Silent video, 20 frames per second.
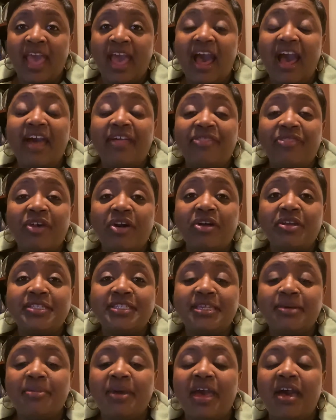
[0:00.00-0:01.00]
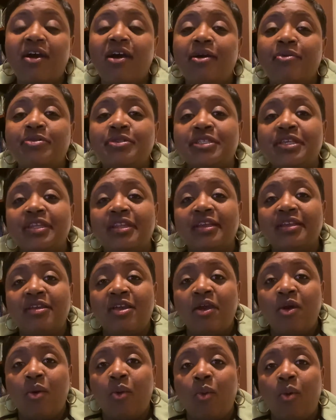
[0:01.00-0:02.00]
I thought somehow I was going to
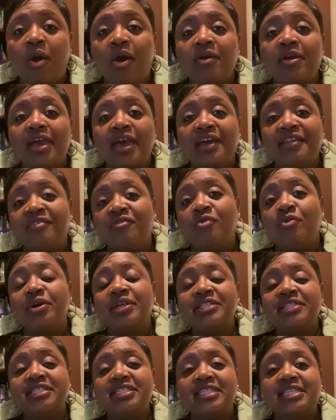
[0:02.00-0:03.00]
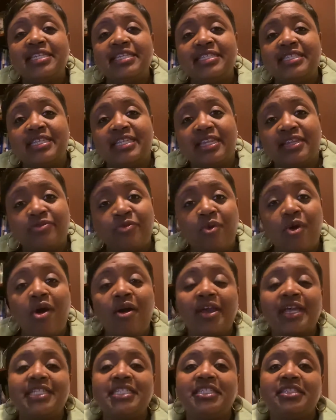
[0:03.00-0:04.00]
walk out of one season and
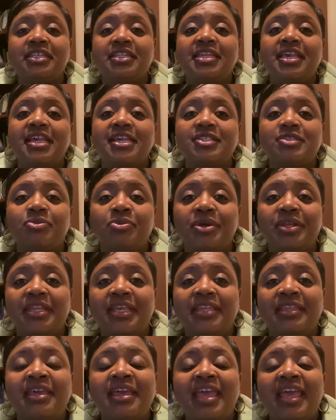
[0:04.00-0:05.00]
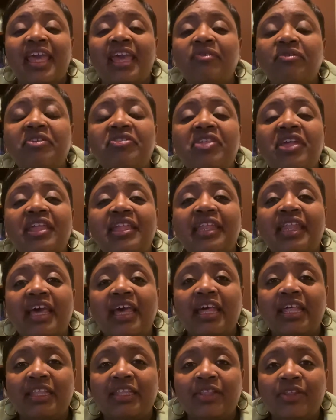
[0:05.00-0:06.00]
walk into the next one. And everything that I
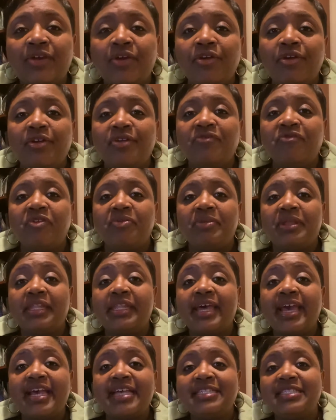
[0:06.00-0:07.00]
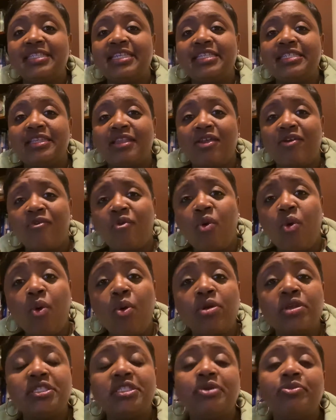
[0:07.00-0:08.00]
had learned from the last season, of
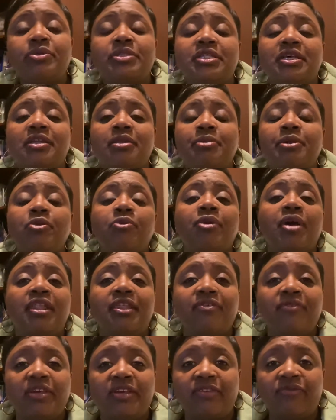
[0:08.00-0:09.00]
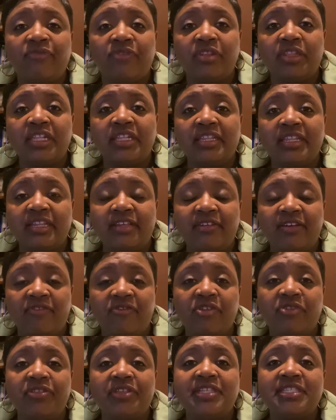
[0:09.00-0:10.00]
course, it was going to be relevant for the uh,
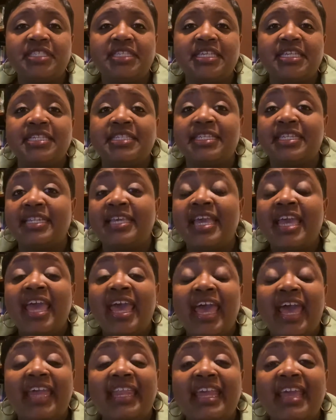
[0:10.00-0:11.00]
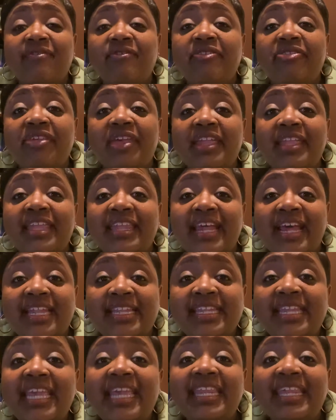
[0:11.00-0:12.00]
for this season. And everything that I
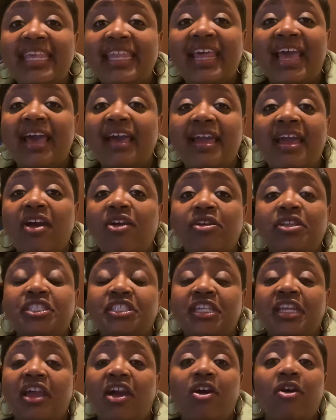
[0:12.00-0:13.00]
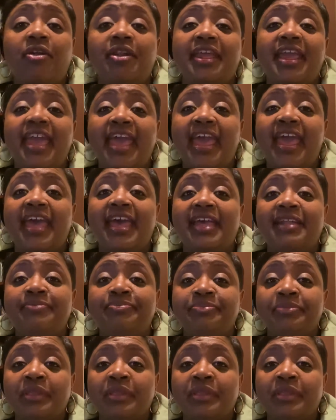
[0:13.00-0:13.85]
needed, I actually already had.